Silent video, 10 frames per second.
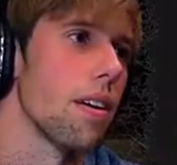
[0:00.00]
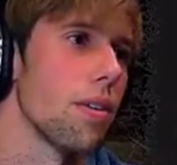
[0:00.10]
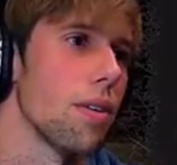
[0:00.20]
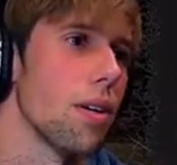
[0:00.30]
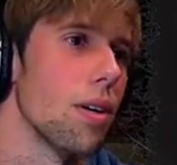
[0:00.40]

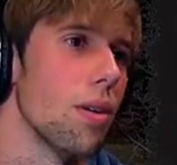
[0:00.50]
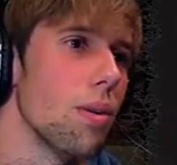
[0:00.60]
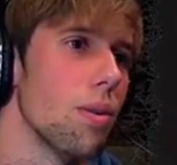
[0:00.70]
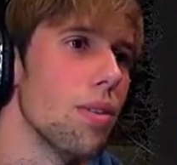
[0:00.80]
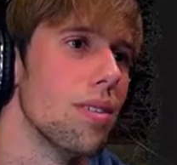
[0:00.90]
Oh
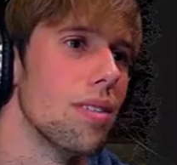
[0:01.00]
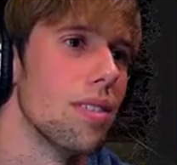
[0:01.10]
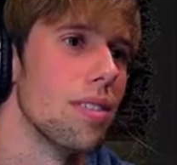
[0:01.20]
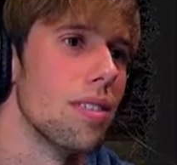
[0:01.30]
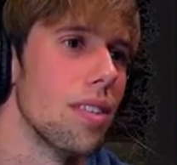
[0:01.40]
no.
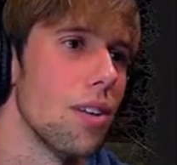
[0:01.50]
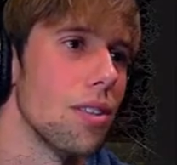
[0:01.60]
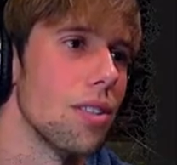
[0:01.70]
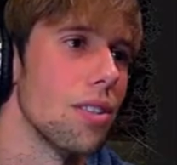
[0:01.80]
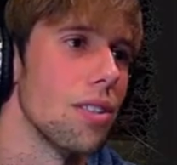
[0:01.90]

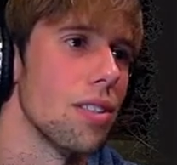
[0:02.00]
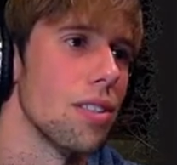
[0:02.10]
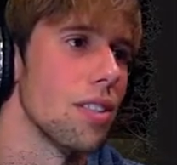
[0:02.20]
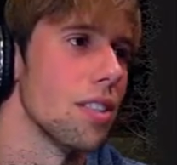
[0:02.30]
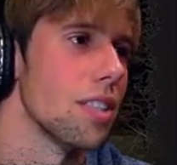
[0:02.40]
No, this.
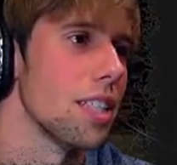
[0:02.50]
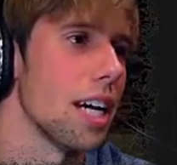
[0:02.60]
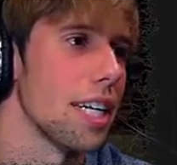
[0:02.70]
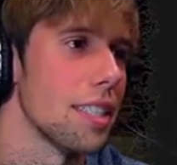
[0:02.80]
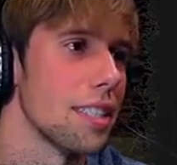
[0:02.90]

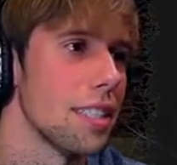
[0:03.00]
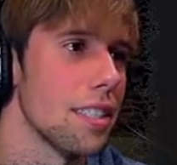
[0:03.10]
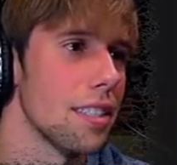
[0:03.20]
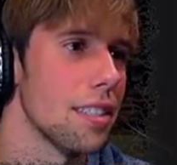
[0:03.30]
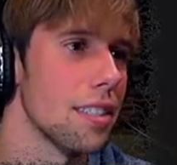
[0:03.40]
Shite.
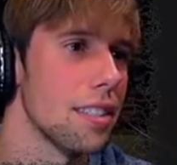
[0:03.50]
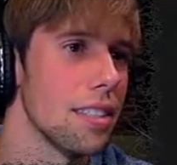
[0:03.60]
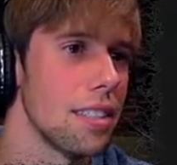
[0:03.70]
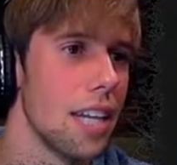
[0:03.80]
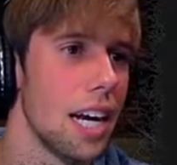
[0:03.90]

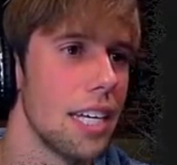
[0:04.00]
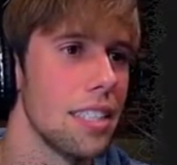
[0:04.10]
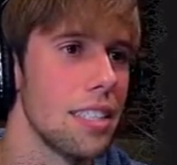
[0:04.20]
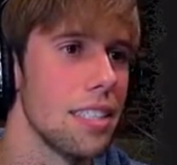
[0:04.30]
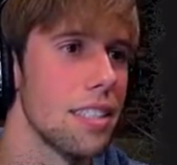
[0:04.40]

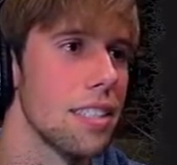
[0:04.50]
Shite.